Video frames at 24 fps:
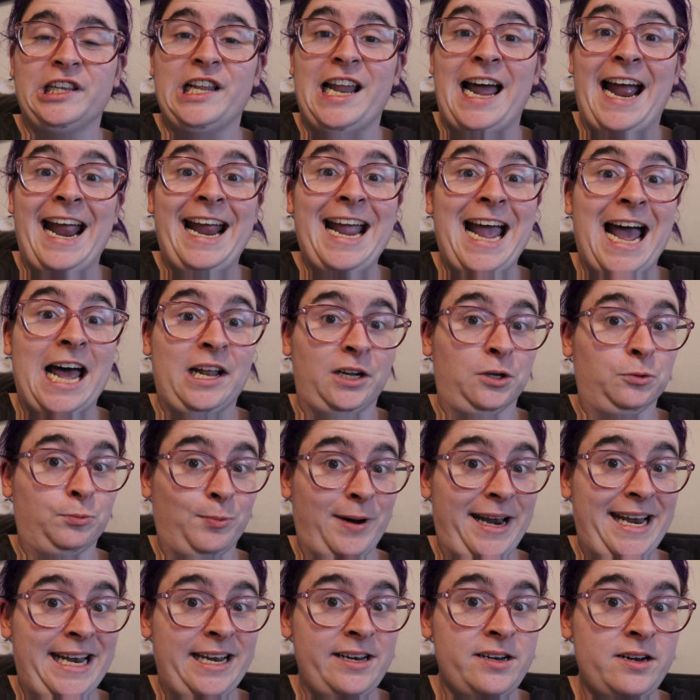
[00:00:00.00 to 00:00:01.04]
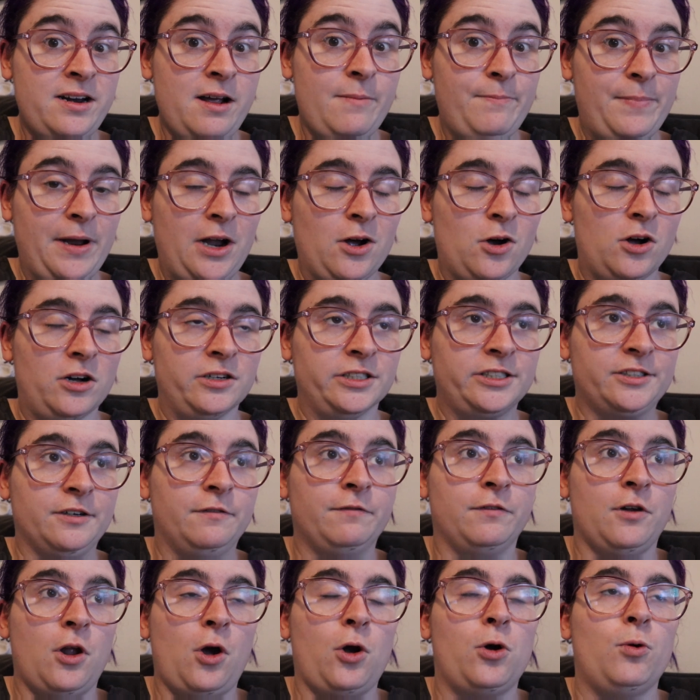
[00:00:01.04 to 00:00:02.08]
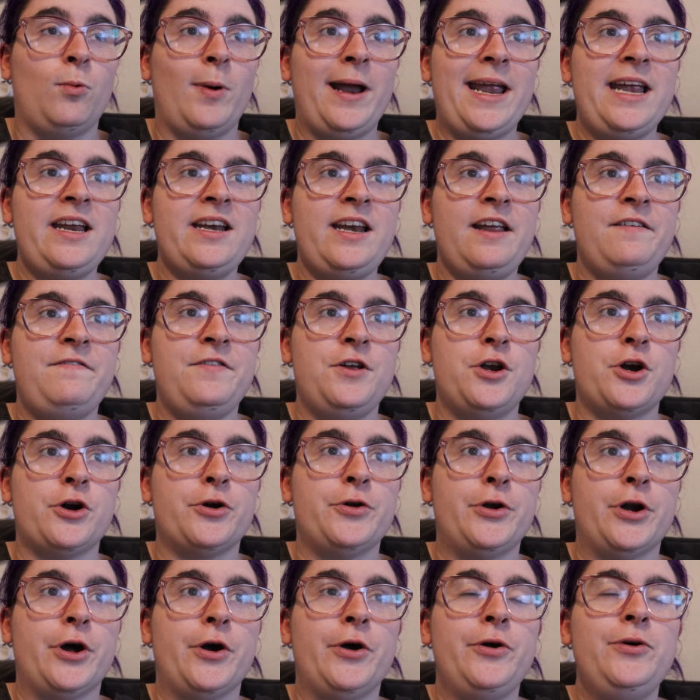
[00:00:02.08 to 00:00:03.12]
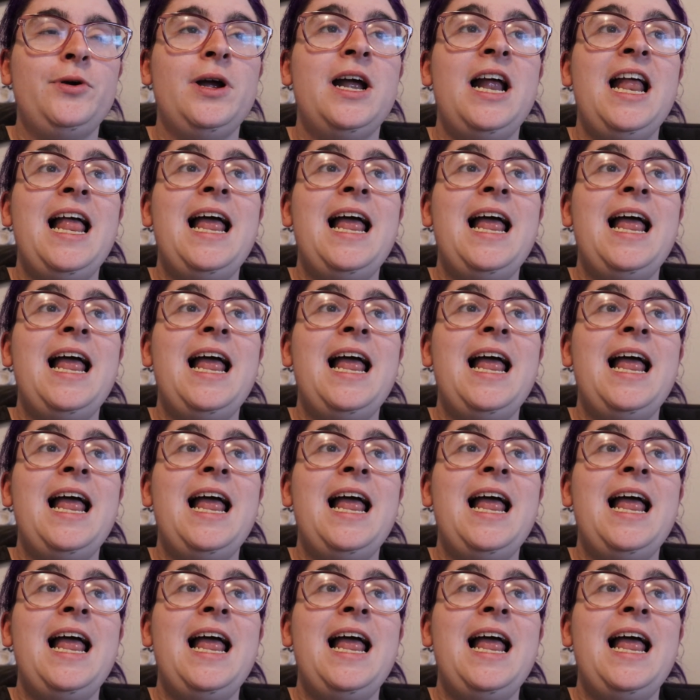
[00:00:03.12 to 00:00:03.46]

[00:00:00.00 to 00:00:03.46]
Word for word: like Halloween because Vlogoween, if you don't know,